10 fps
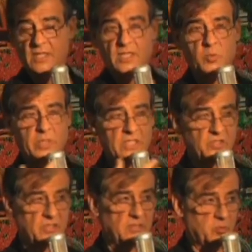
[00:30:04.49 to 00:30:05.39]
We need
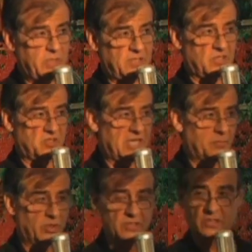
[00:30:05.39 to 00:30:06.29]

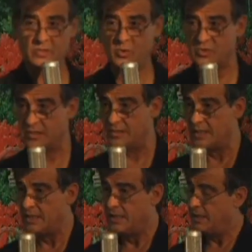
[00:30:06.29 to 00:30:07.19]
sustainable institutions,
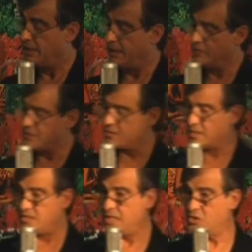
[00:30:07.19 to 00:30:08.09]
and this is a
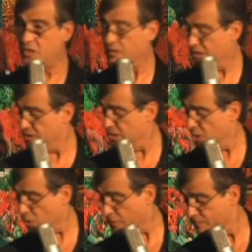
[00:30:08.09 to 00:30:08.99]
teaching that's
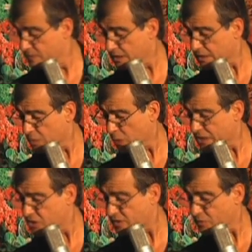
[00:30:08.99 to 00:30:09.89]
new in the
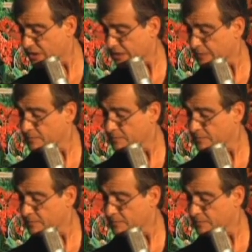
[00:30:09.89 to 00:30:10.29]
Urantia community.